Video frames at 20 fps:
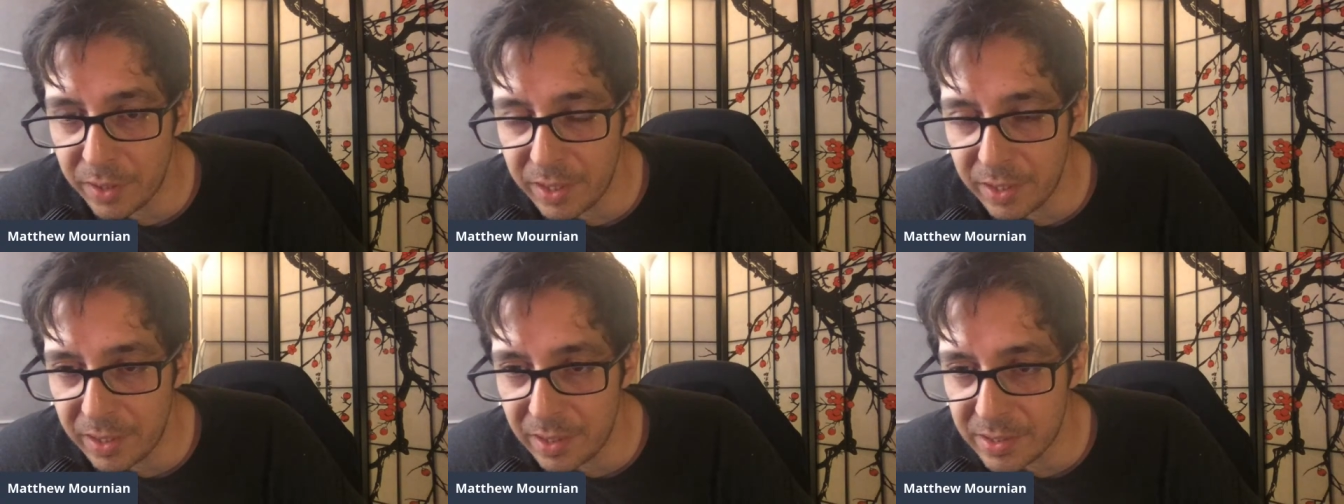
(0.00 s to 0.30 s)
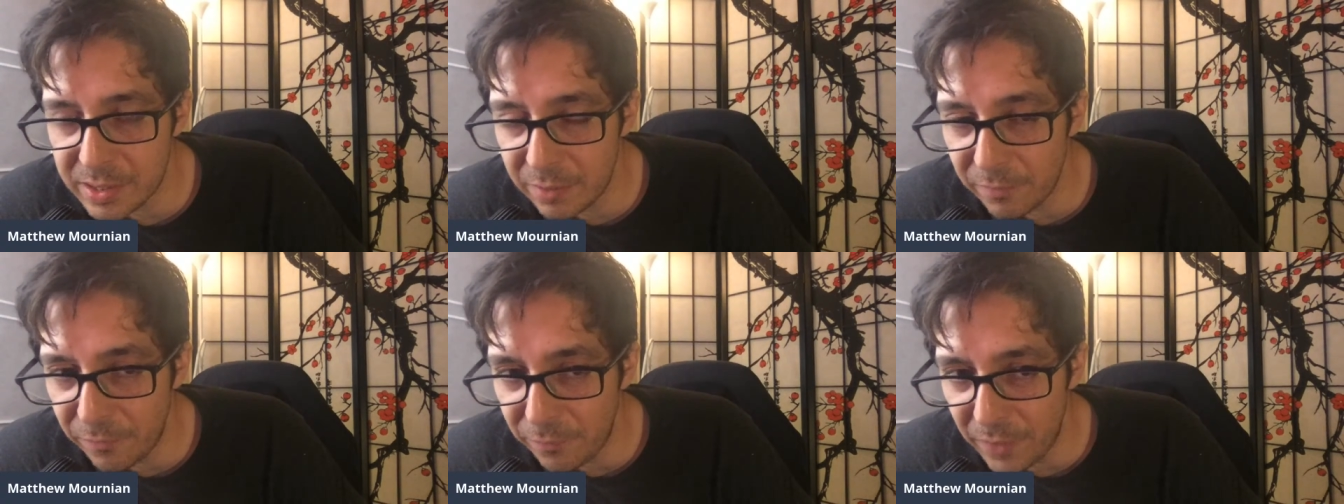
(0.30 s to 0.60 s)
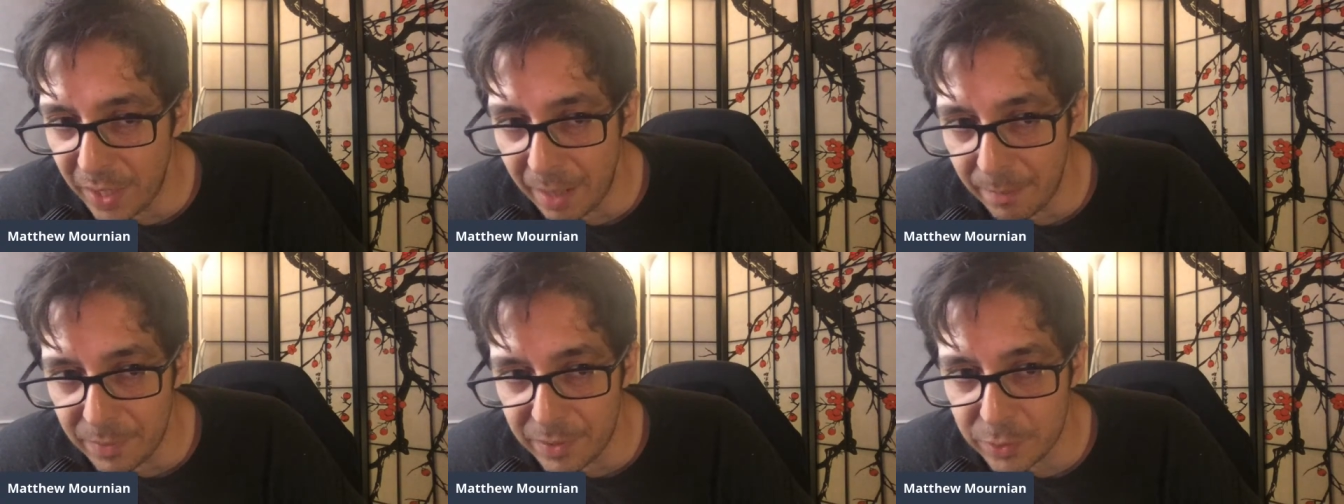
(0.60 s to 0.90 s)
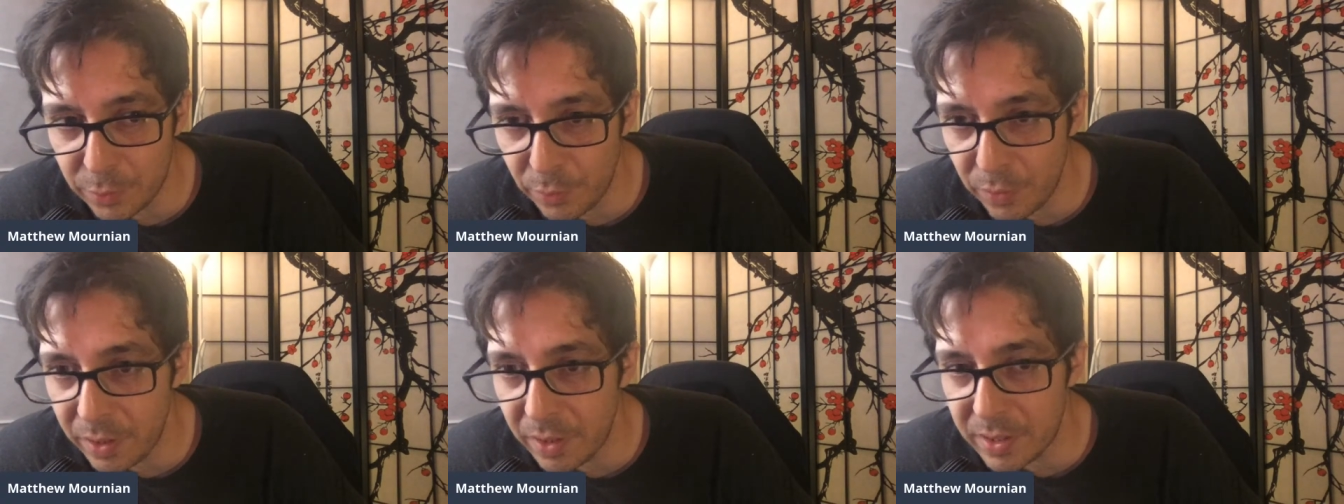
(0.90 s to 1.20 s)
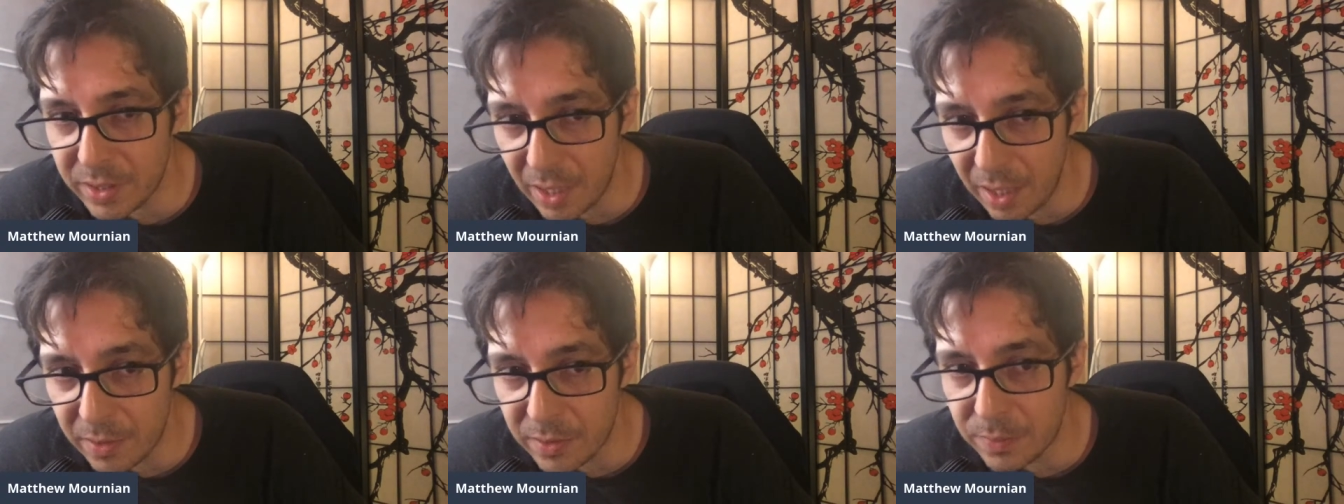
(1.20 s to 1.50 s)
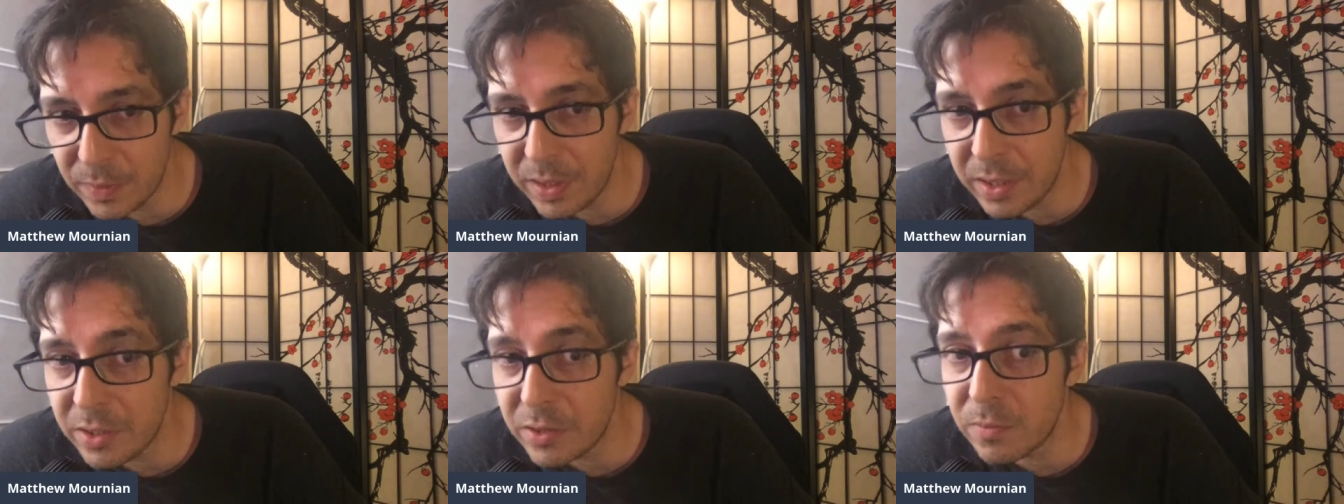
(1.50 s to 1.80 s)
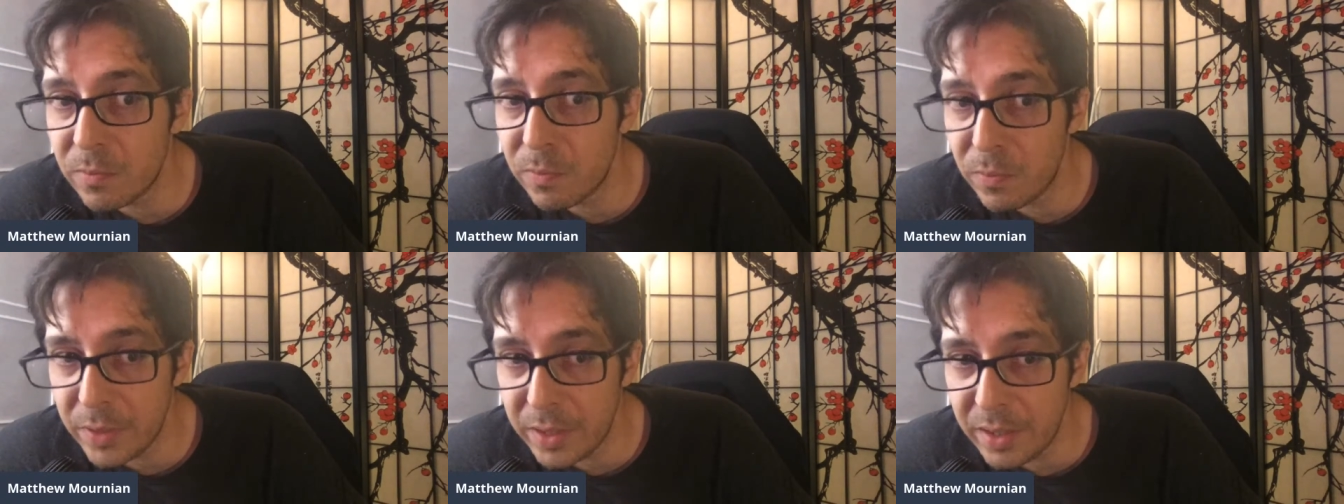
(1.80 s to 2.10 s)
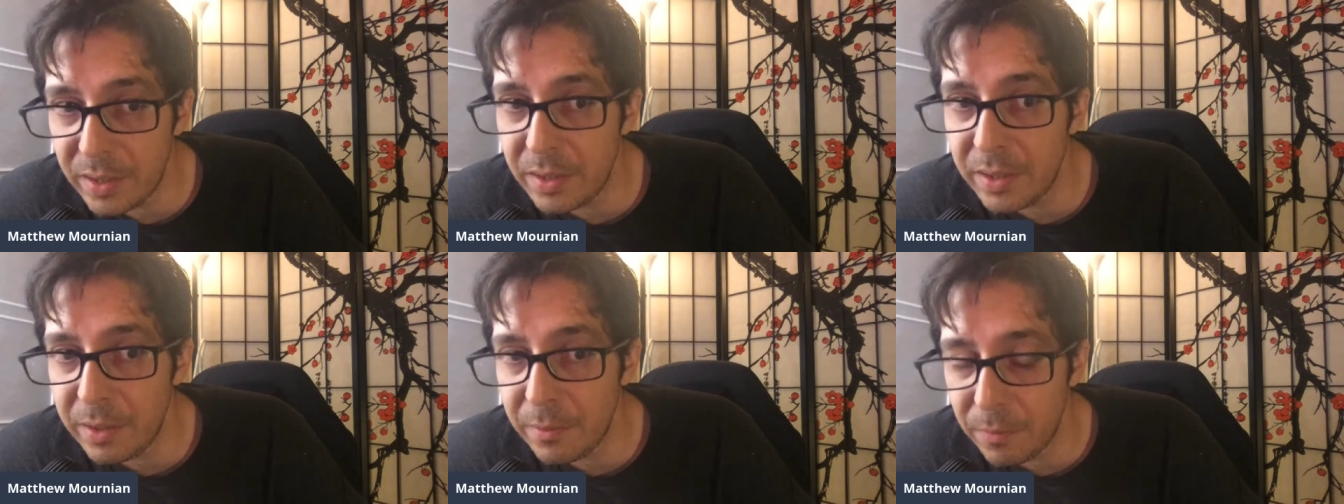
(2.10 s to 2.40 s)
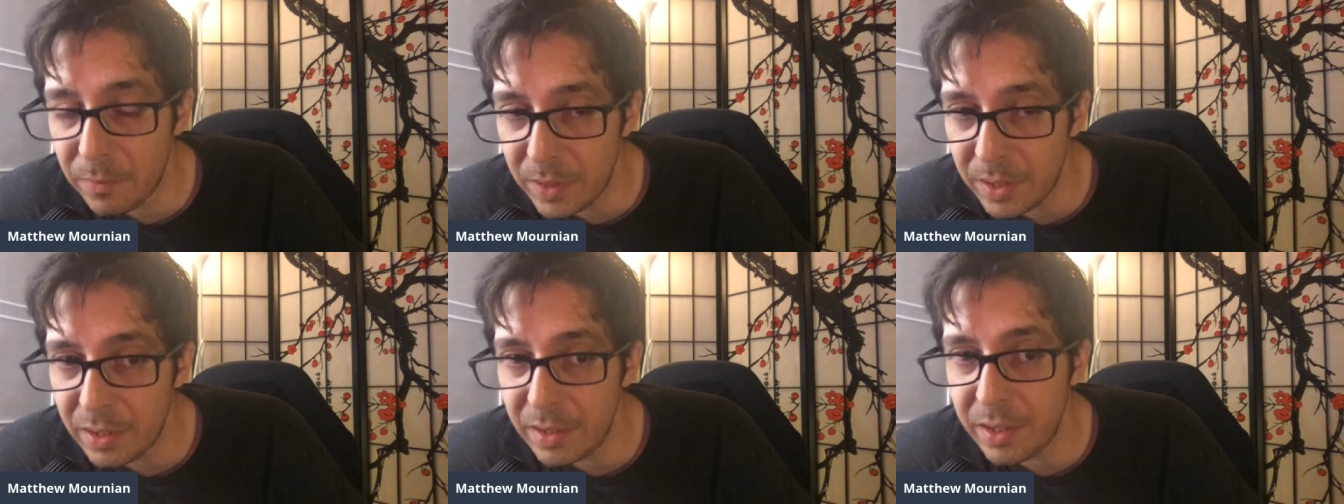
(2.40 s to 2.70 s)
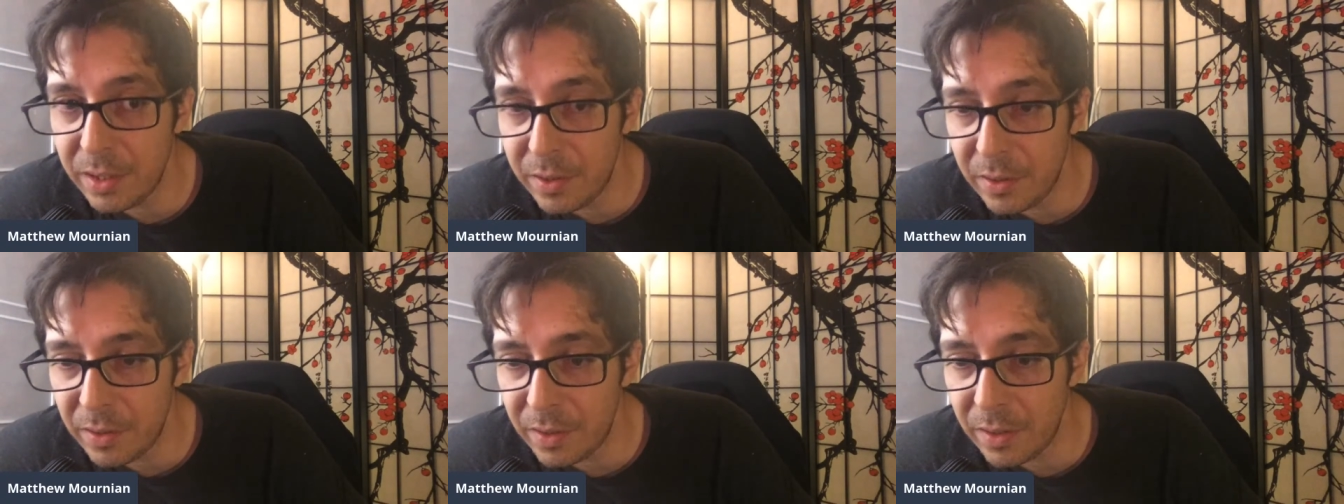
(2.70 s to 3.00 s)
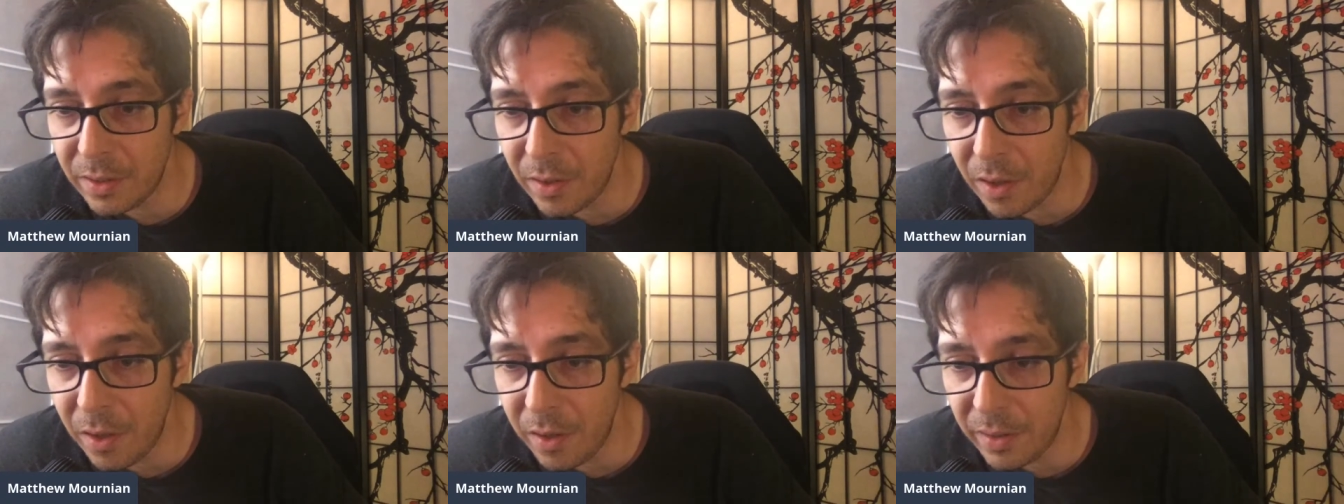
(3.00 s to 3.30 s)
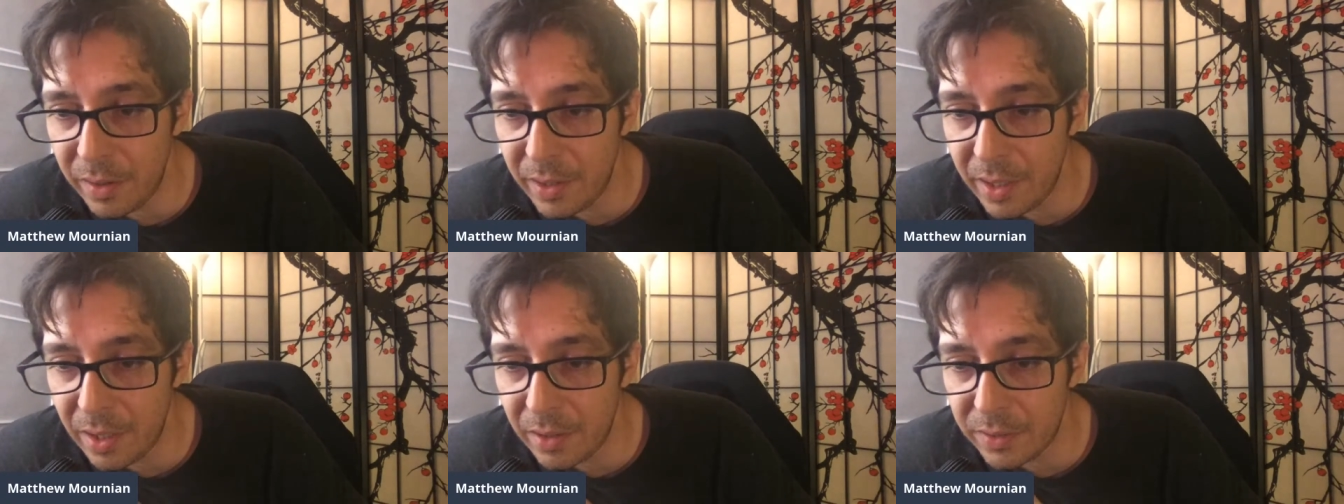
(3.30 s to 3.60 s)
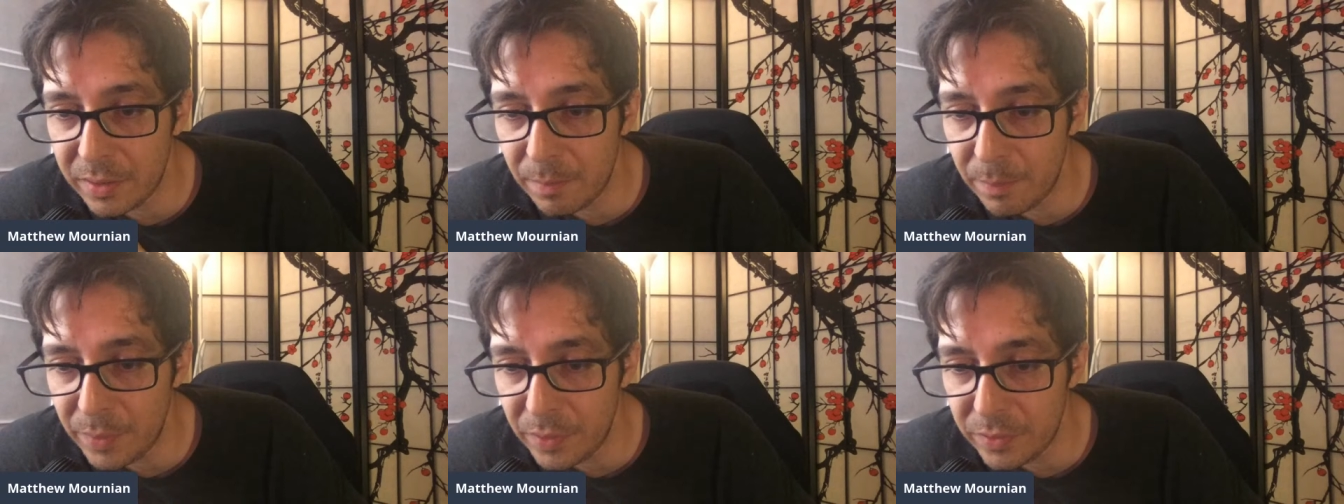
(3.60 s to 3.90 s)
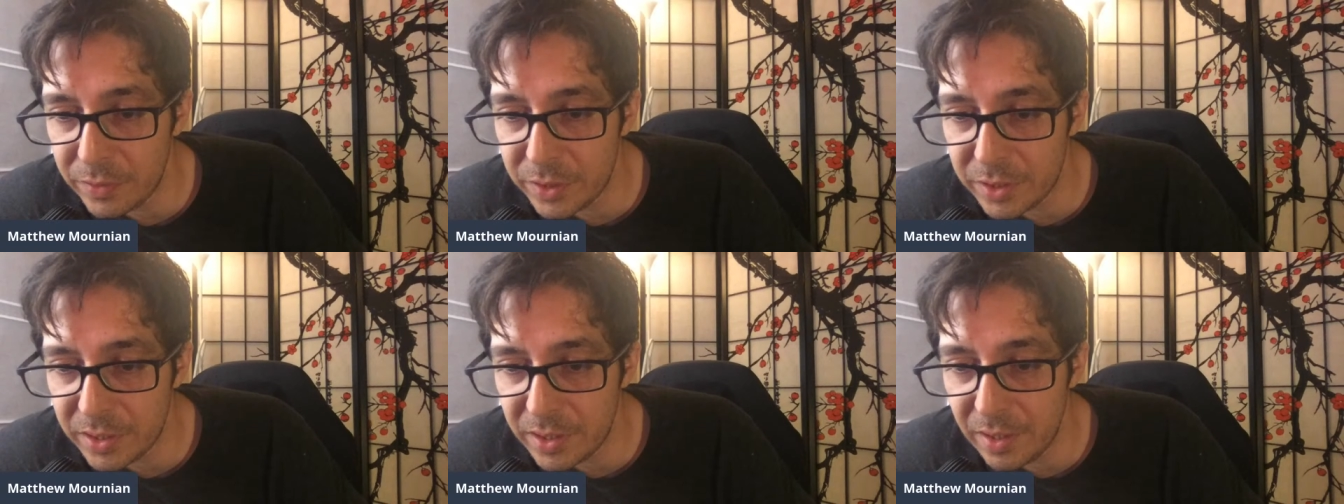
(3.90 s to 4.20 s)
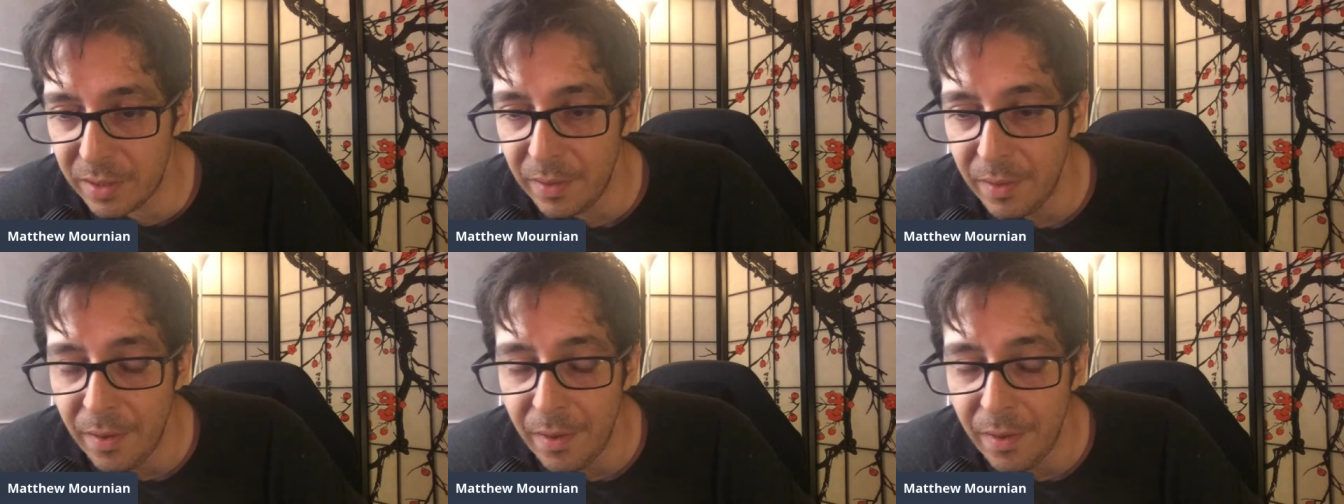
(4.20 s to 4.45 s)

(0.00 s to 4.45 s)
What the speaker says: He gets inflammatory at times, but he's really, really good at calling out the bullshit.